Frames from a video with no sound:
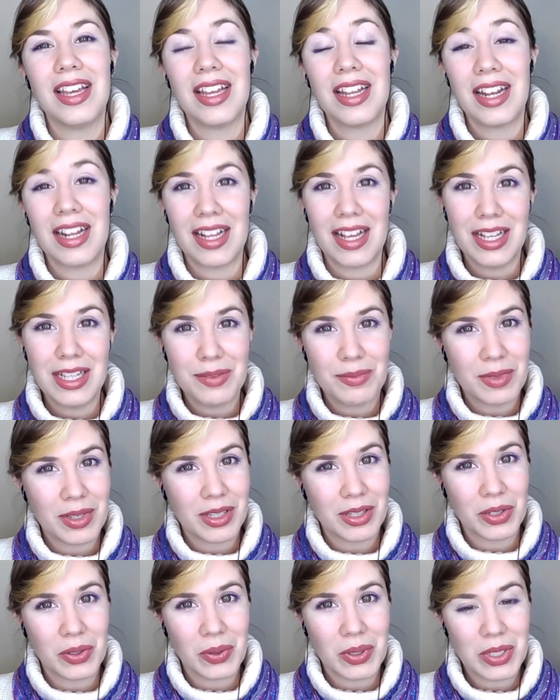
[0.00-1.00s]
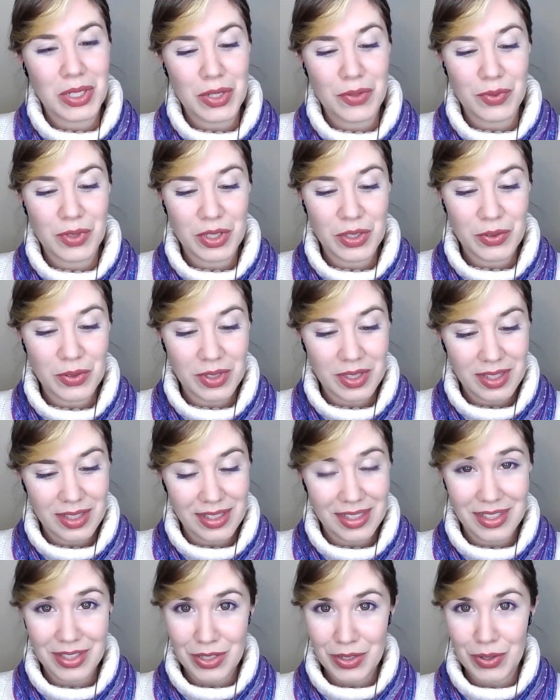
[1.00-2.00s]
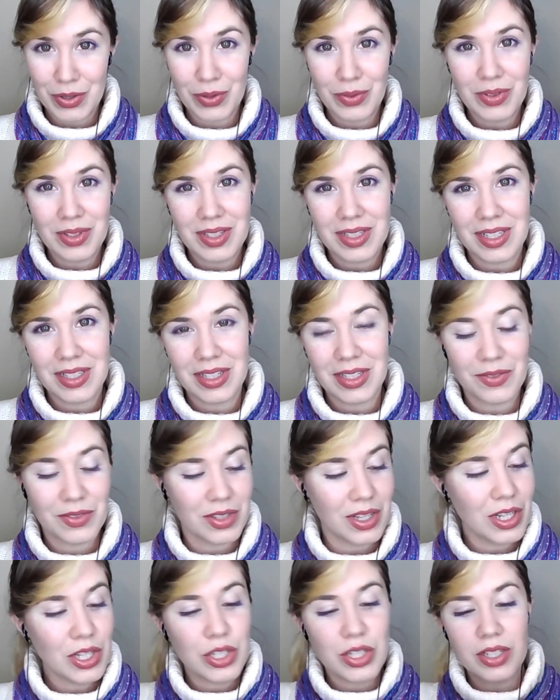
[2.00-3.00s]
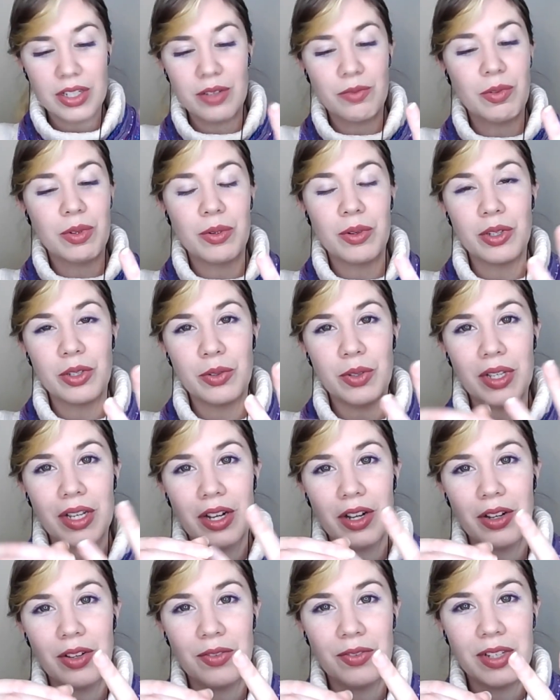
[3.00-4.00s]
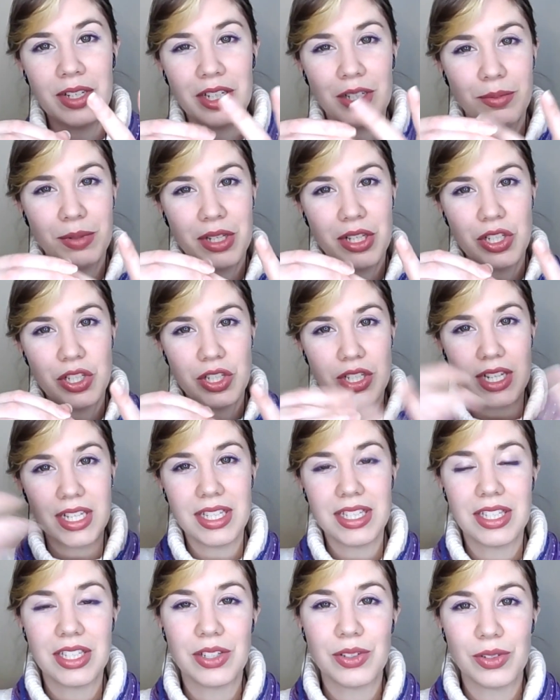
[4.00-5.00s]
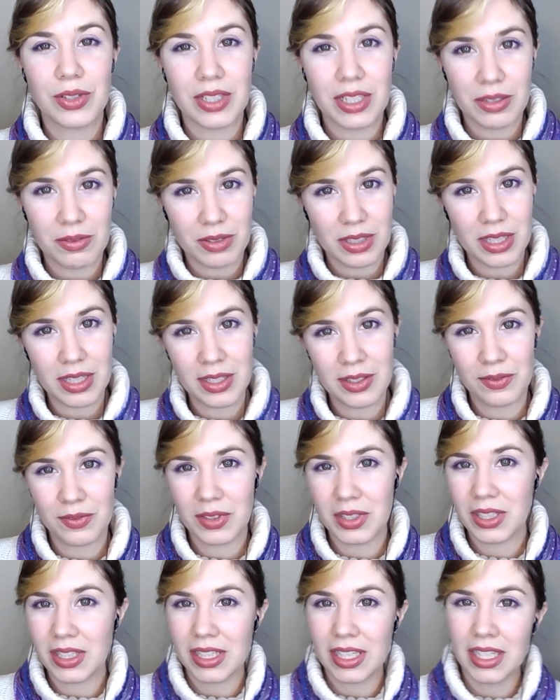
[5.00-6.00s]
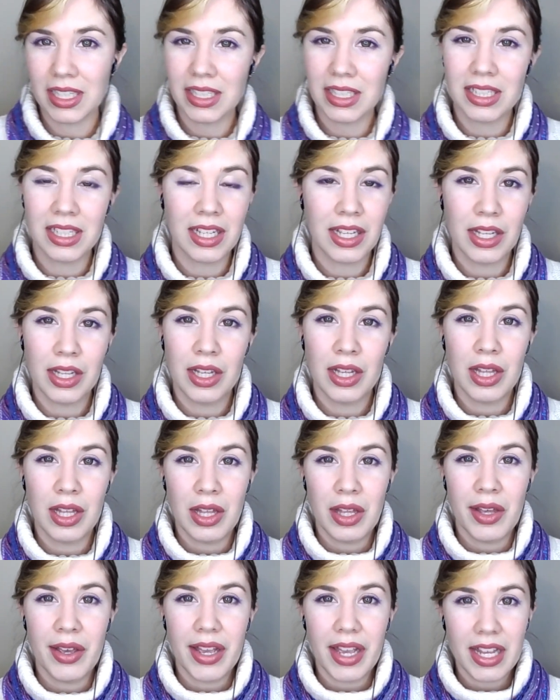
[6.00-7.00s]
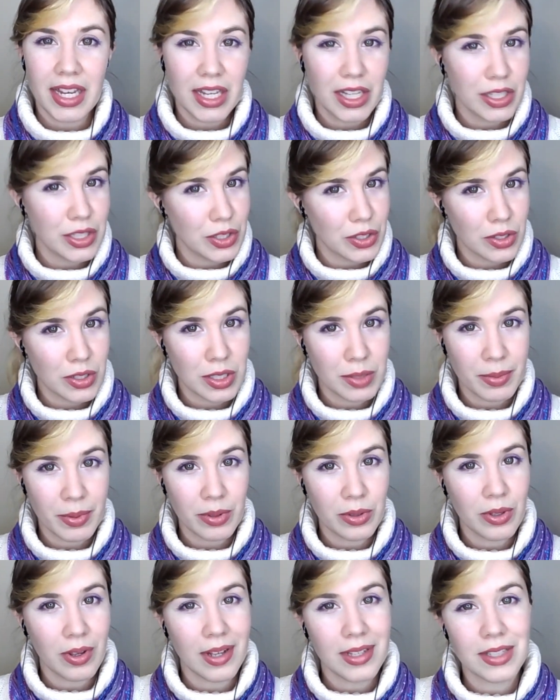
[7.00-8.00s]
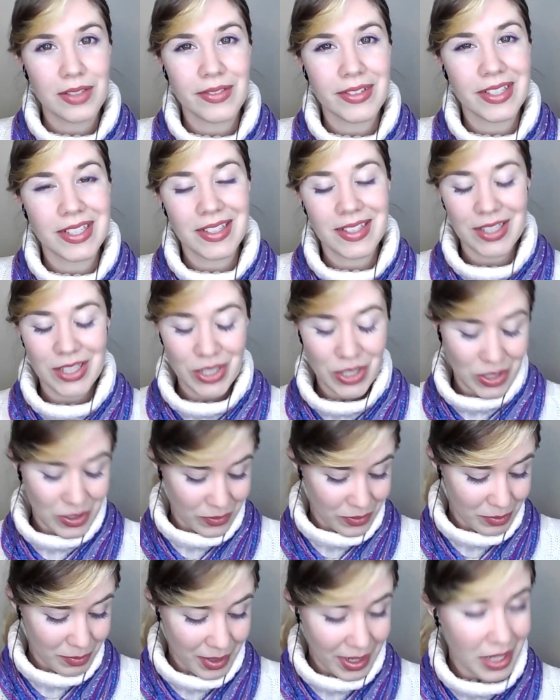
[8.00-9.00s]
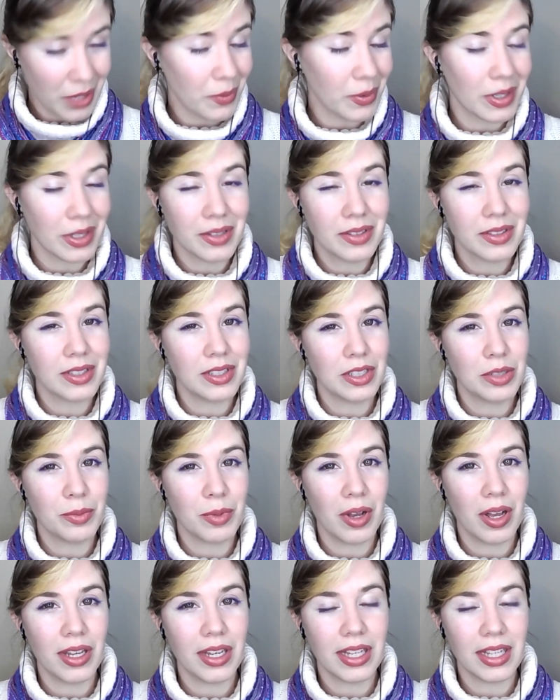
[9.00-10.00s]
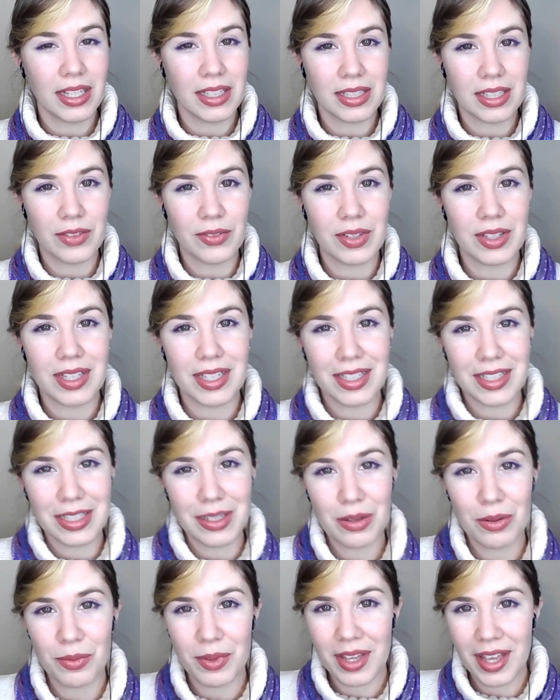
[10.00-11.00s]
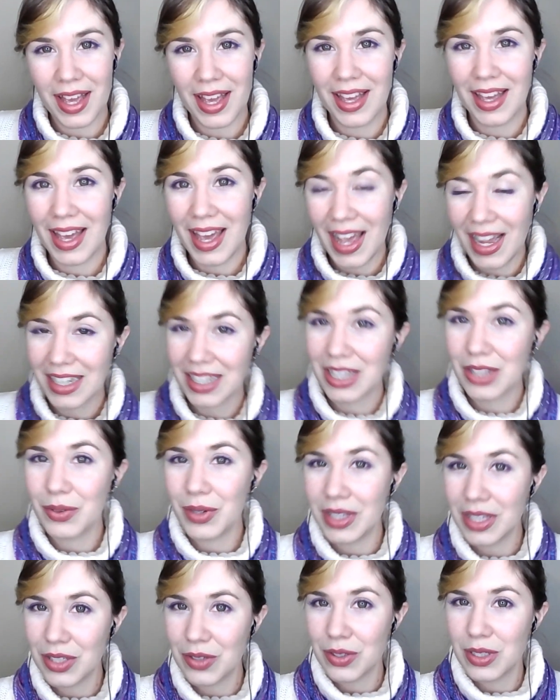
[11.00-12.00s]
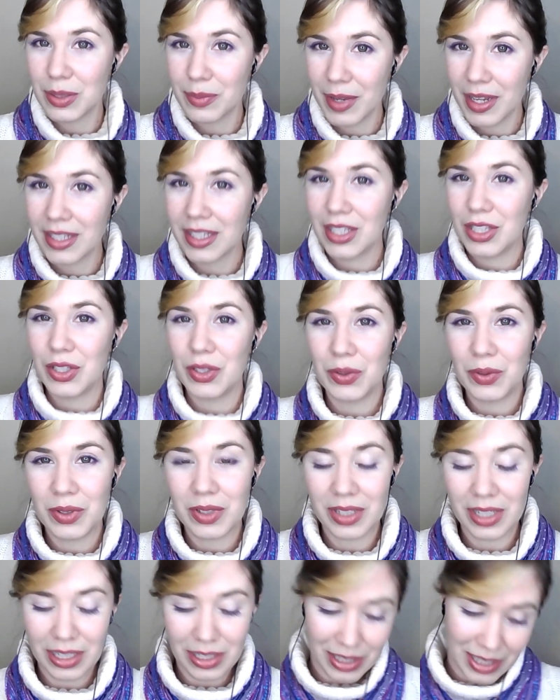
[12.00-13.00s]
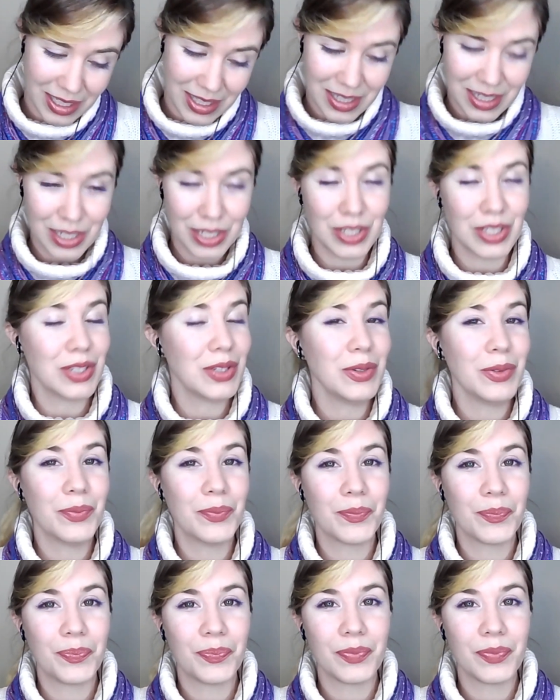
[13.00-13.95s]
And I guess my other question for you is your own sense of touch. When we're doing our finger pinch test, you could definitely feel that. Any concerns about loss of sensation from anywhere else in your body? Is everything seem to be acting the way that you expect it to and listening to you?